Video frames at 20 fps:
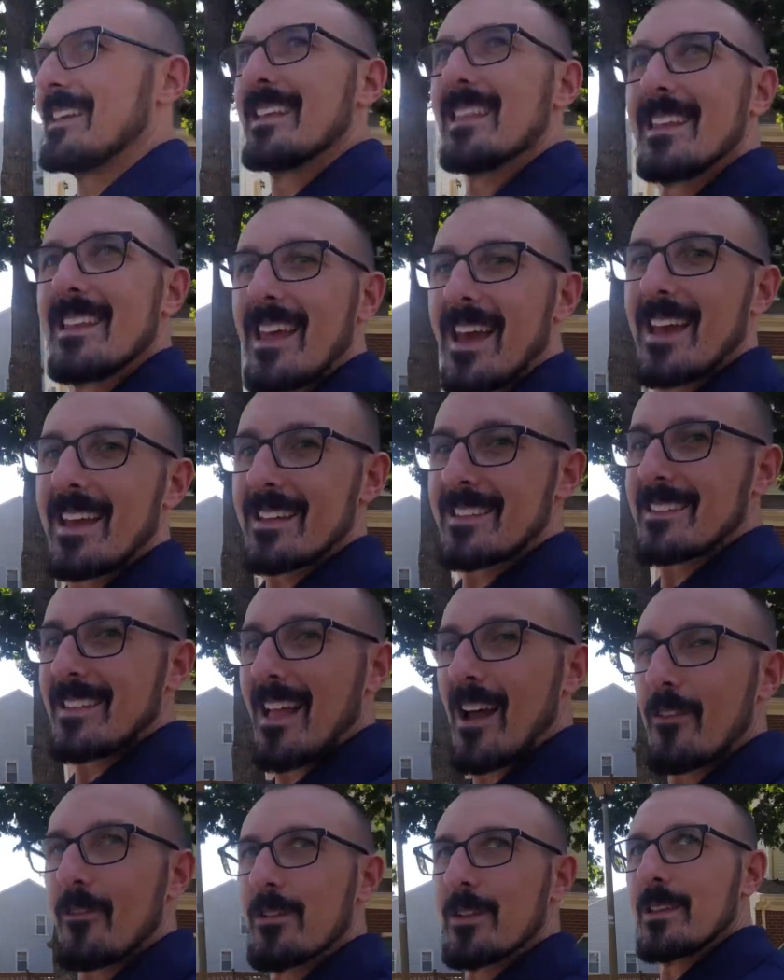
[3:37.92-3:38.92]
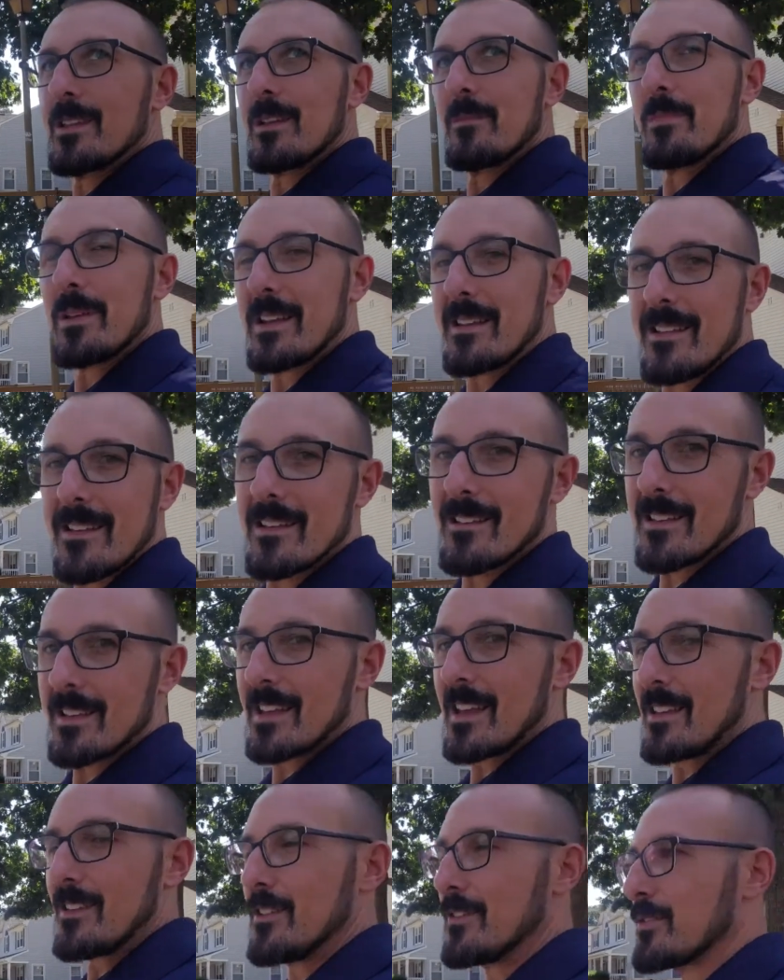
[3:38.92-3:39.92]
end of the day, it's not really a big deal. You
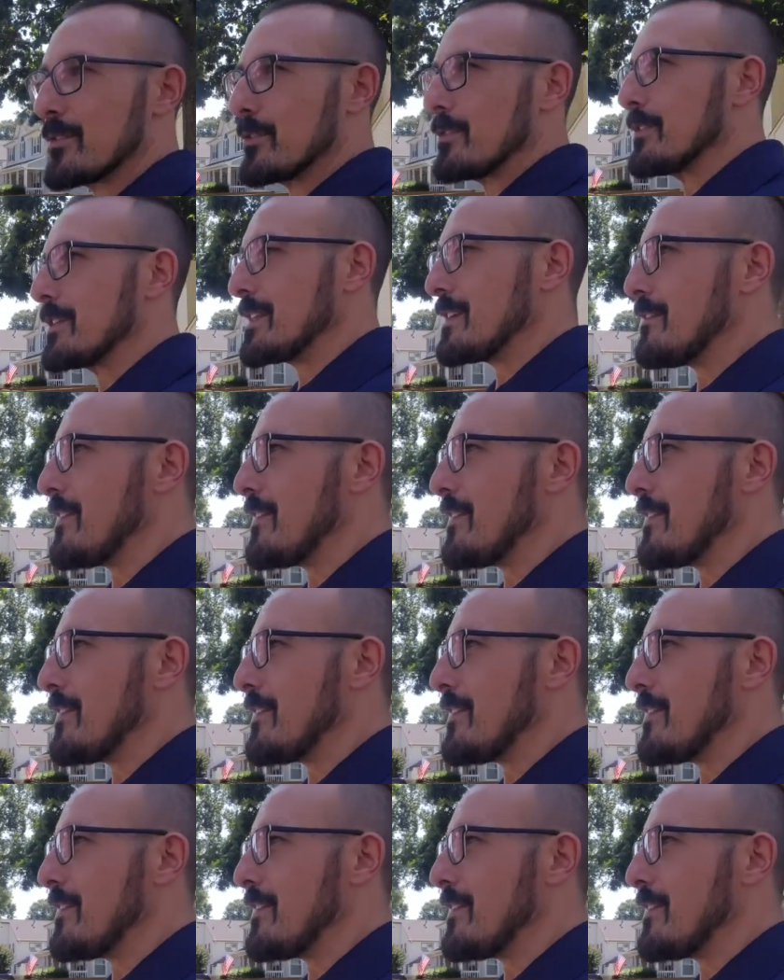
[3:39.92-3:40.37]
get used to it really